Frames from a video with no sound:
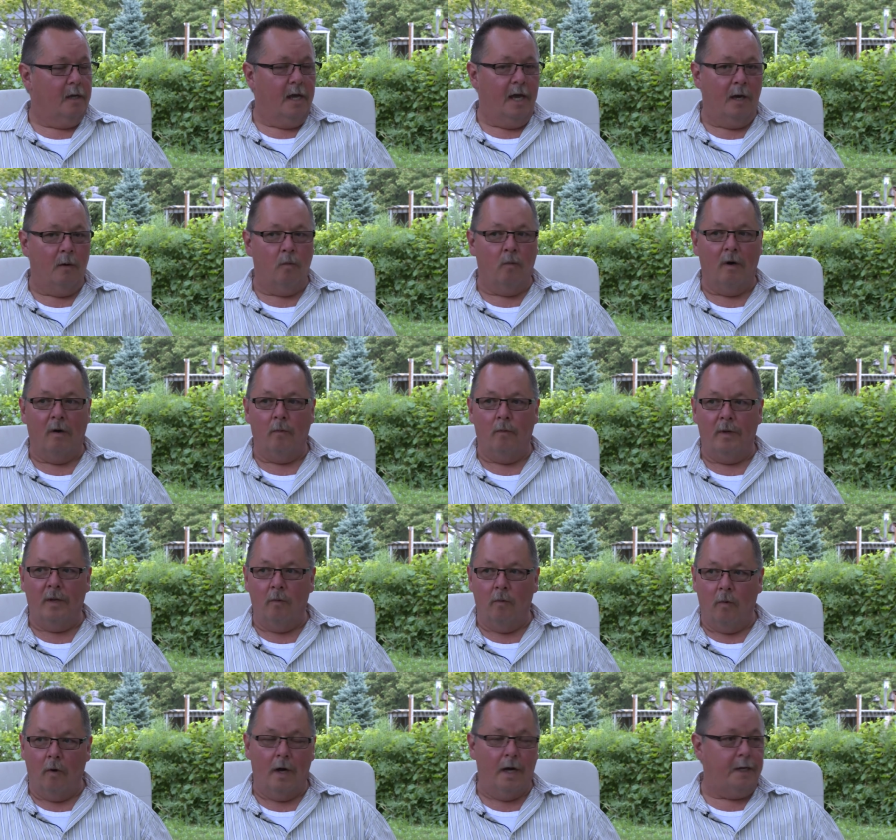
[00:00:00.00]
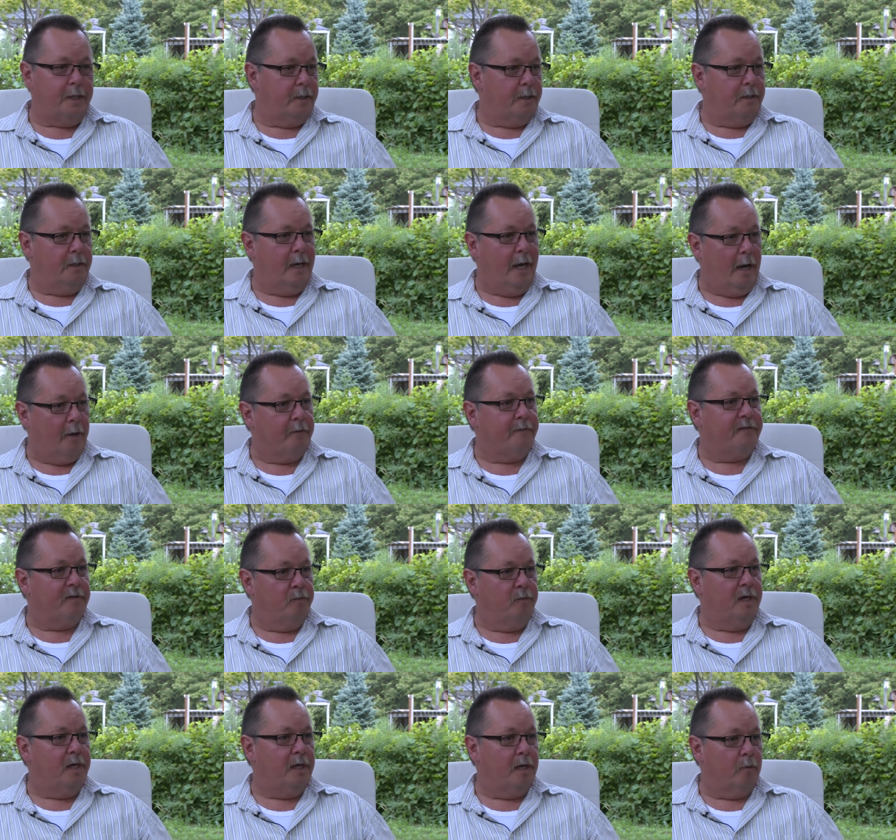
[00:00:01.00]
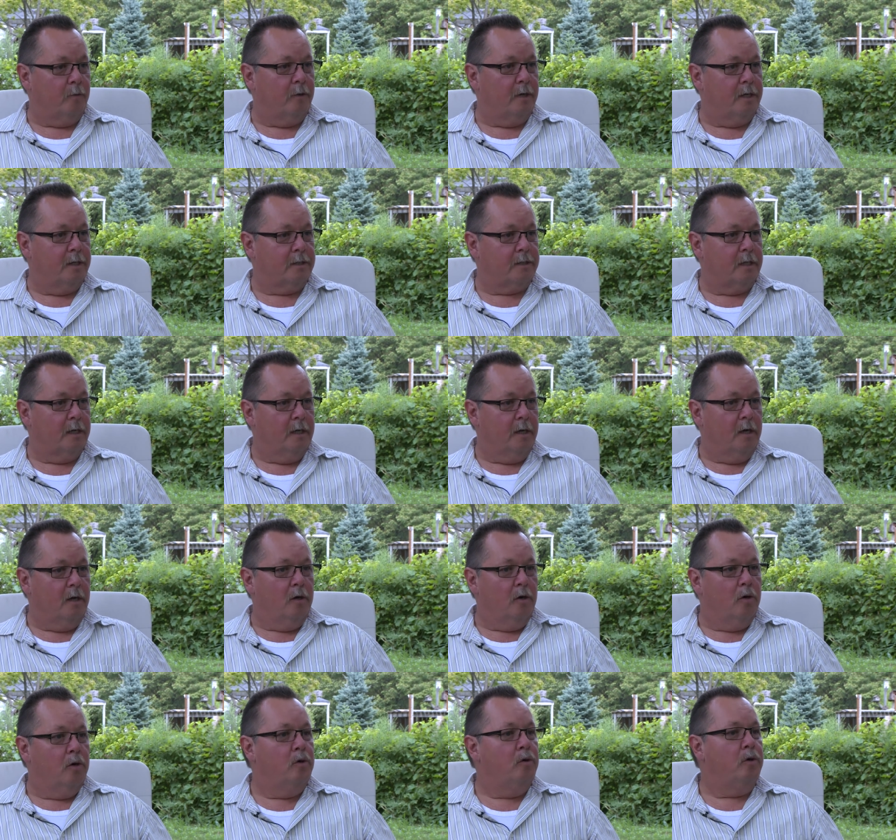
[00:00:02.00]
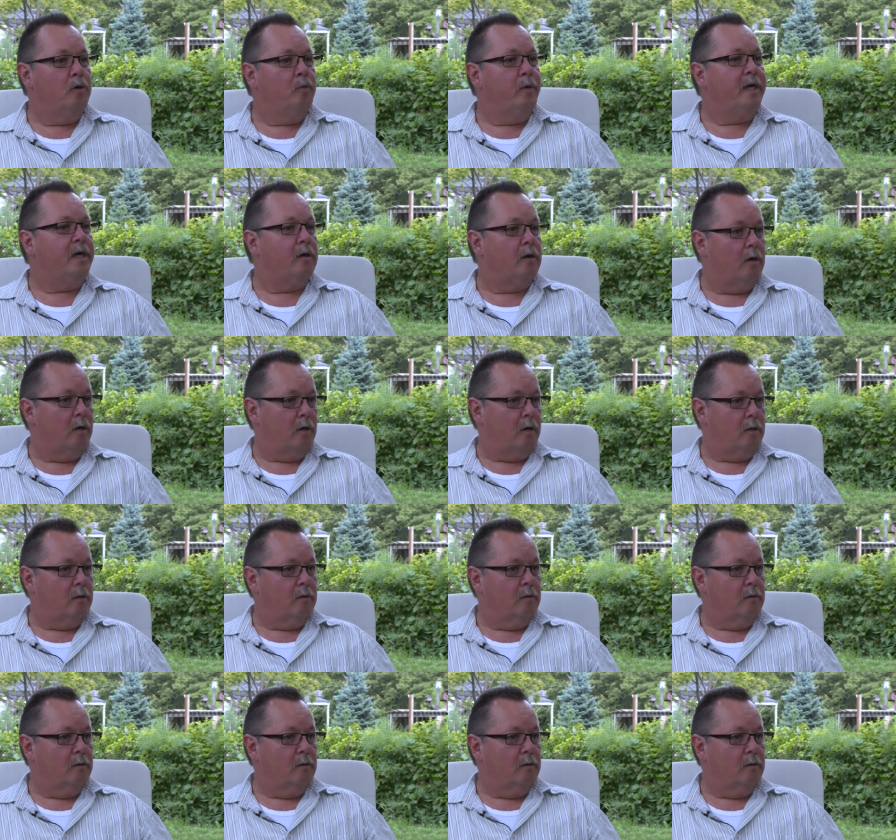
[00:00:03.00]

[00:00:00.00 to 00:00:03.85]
And what we wanted out of the meeting was, who do we call?